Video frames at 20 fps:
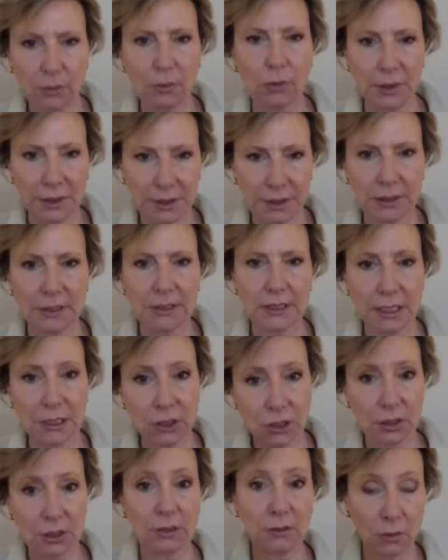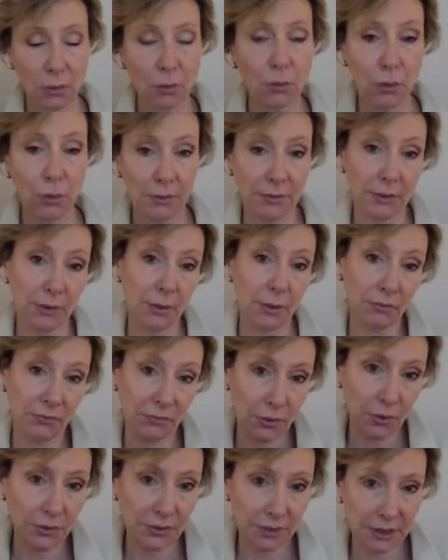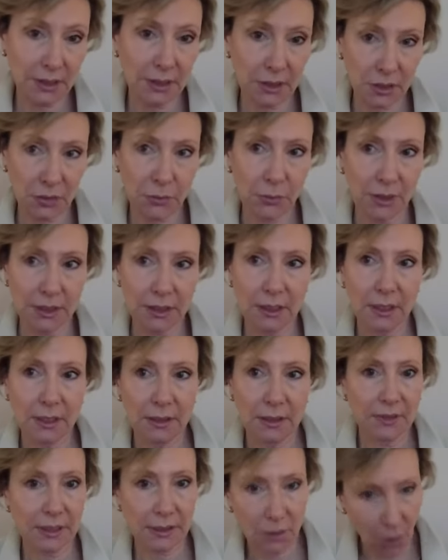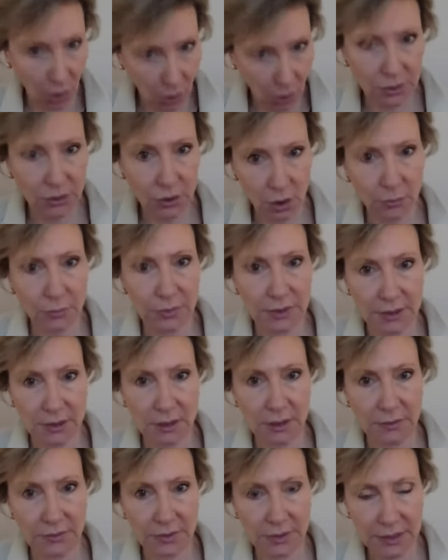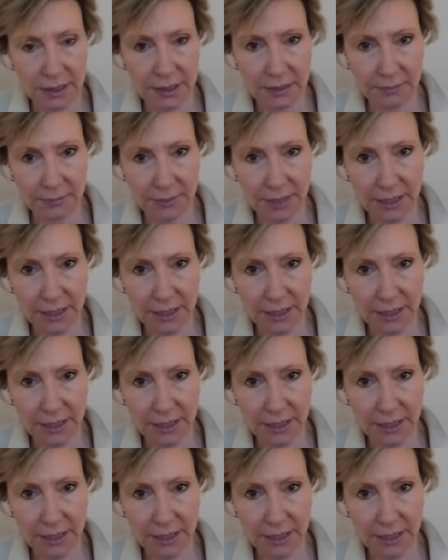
organization or the overall C suite that aren't always on the same